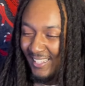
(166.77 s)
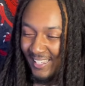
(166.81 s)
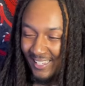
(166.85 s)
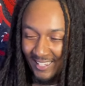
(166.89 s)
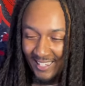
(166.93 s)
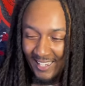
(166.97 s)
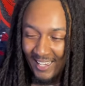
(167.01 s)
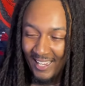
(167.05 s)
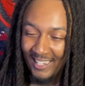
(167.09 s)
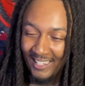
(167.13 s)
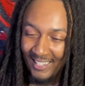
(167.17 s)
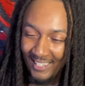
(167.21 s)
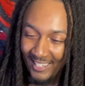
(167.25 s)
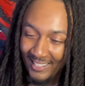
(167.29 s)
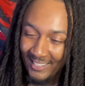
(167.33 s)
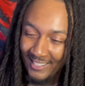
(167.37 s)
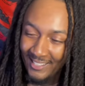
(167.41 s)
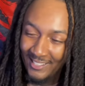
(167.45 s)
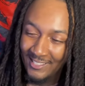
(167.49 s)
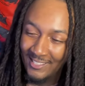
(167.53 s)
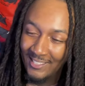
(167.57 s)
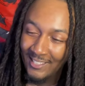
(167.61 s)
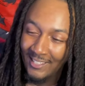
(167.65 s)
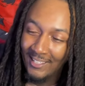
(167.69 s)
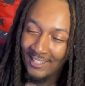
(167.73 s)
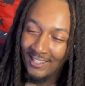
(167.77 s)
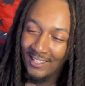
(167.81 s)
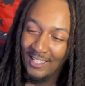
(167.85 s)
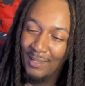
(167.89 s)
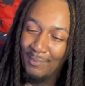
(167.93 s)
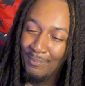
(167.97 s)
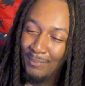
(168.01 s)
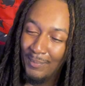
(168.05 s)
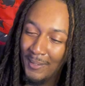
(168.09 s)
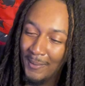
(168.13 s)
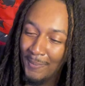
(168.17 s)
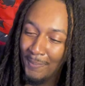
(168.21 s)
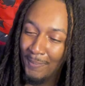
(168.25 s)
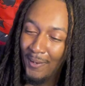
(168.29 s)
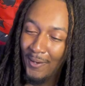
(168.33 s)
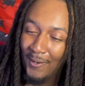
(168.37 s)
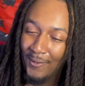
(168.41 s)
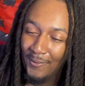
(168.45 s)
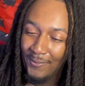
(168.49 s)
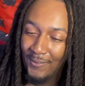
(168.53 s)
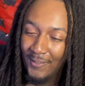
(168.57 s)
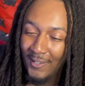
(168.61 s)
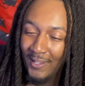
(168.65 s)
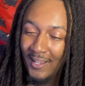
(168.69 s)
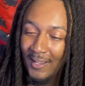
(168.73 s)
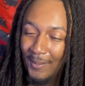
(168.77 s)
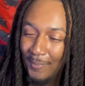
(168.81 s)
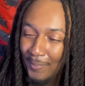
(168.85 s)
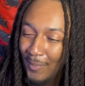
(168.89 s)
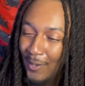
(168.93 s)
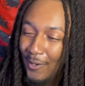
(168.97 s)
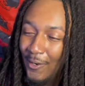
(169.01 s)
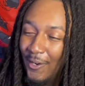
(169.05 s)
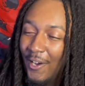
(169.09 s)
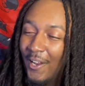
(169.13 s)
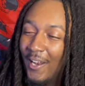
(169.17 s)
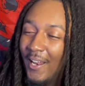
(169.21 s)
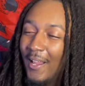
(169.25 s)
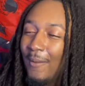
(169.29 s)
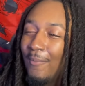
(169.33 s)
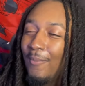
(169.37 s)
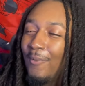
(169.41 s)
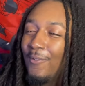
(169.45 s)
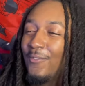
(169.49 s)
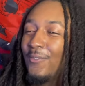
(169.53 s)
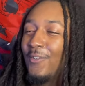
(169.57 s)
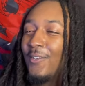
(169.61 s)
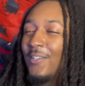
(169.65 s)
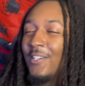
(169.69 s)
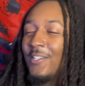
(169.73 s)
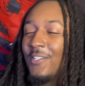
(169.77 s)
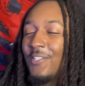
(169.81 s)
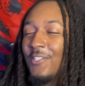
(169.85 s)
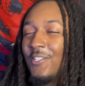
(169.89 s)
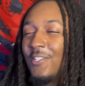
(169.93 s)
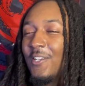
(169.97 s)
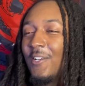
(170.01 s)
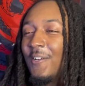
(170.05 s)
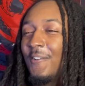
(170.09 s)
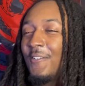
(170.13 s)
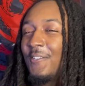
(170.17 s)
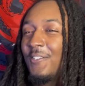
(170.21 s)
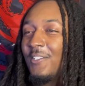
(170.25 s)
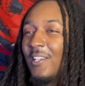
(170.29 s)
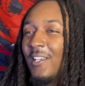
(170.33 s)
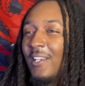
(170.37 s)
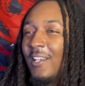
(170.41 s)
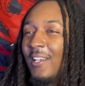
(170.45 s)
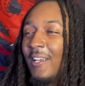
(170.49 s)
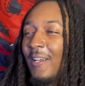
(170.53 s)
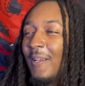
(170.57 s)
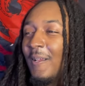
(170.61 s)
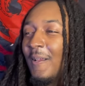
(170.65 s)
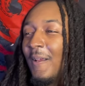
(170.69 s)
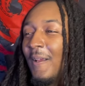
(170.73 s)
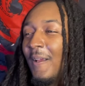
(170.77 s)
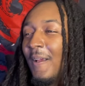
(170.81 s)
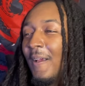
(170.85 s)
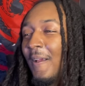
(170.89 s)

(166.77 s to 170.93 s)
And I need to see a little bit more of that before this series ends.